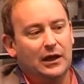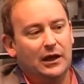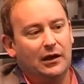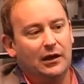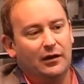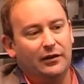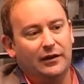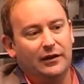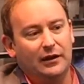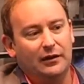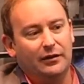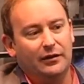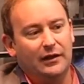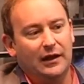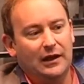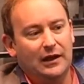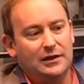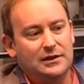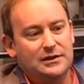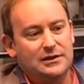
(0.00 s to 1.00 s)
And I think
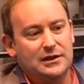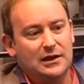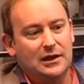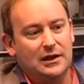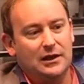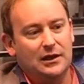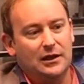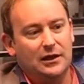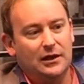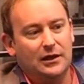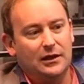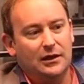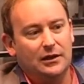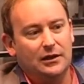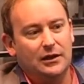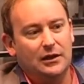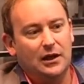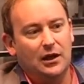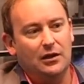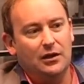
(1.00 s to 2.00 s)
that,
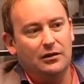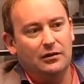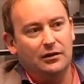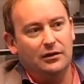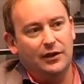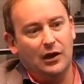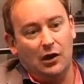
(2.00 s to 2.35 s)
you know,